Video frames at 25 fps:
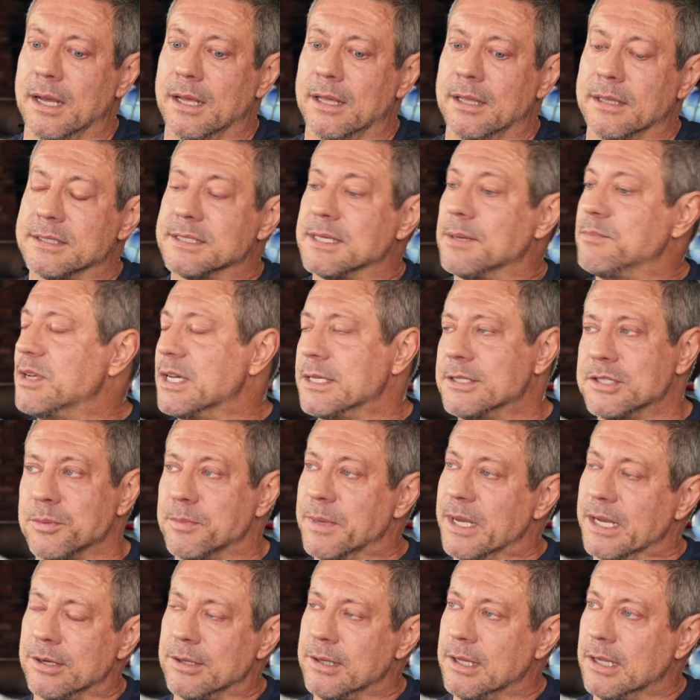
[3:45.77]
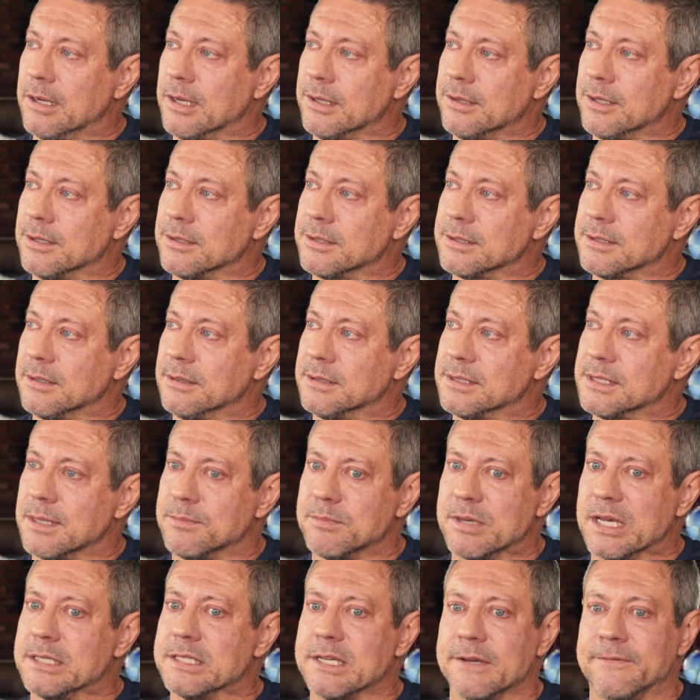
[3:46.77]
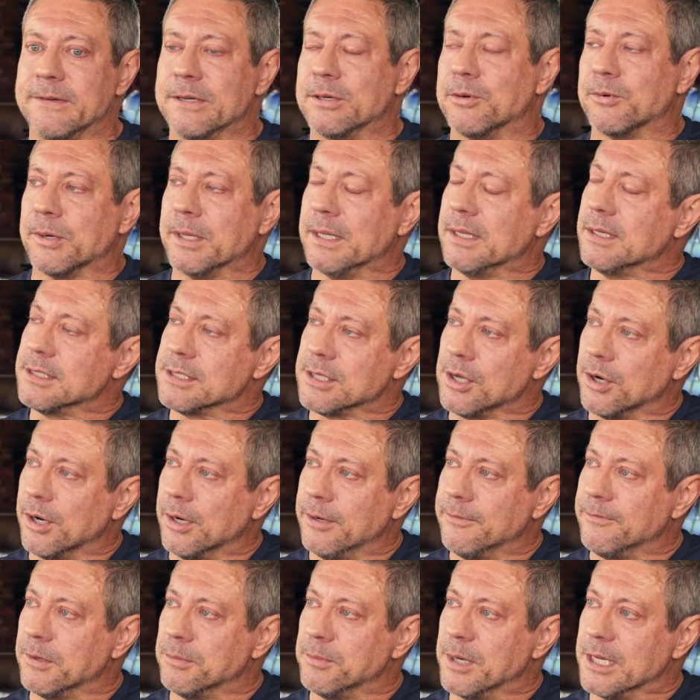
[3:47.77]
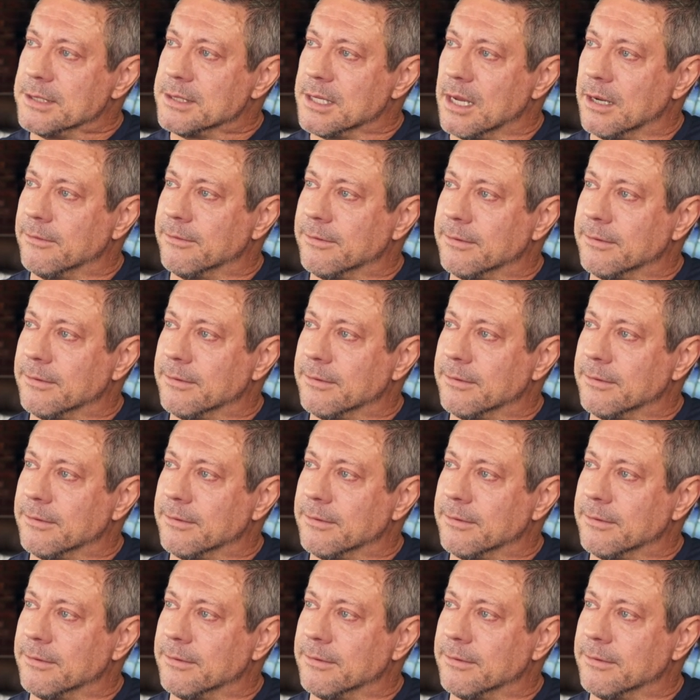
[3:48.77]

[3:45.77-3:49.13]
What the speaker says: Some days are better than others. Some days I feel really sorry for myself.